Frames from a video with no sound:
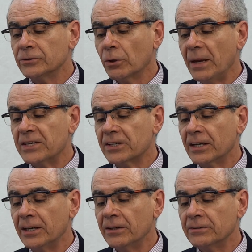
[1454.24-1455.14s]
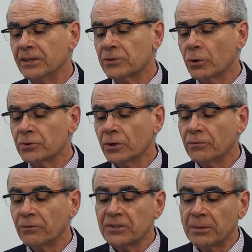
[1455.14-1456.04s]
So basically, there is
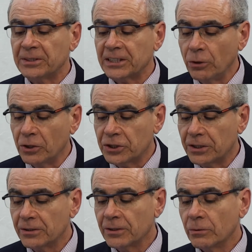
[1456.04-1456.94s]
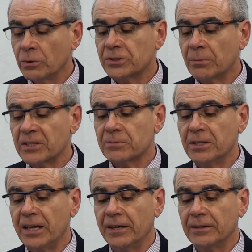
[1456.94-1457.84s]
also, for example, technology, which must
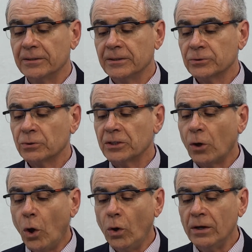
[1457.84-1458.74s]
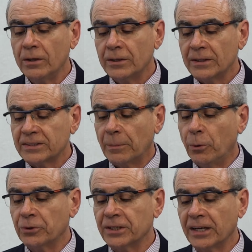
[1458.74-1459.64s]
be there, so that all
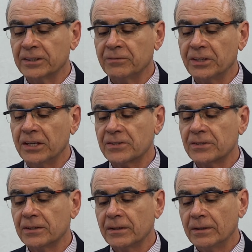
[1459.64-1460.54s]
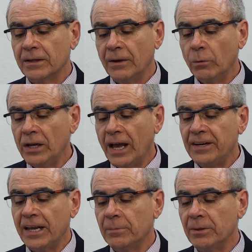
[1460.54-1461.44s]
supporting activities will
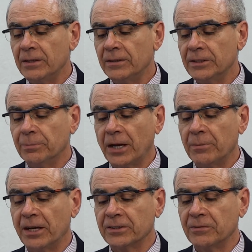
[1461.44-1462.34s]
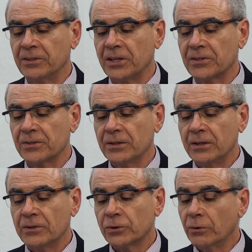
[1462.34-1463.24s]
enable the primary activities.
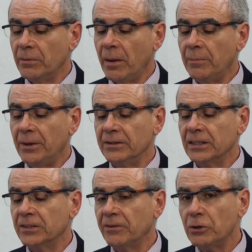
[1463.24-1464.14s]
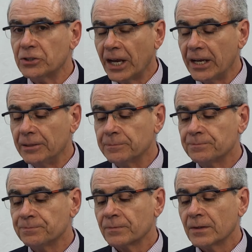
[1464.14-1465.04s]
So remember that the value chain
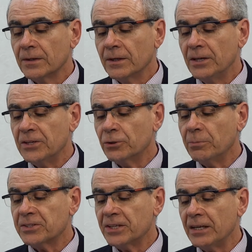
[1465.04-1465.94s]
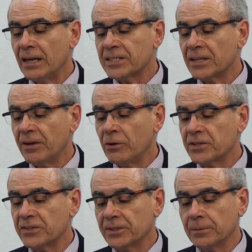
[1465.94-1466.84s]
needs to be seen as a value
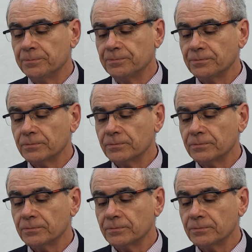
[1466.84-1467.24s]
system,